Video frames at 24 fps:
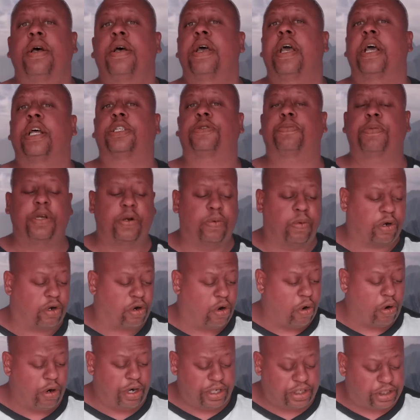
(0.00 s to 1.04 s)
It's being
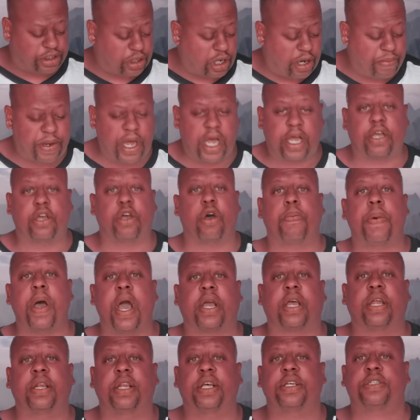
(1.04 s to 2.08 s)
recorded, so I mean, I could go
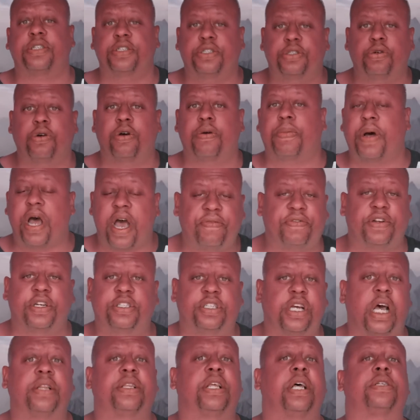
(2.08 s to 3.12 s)
back and listen to it, but I have to
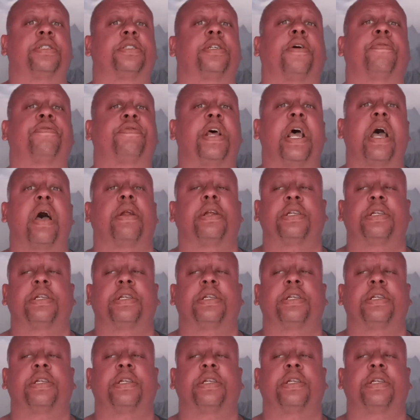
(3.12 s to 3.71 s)
jot that stuff down.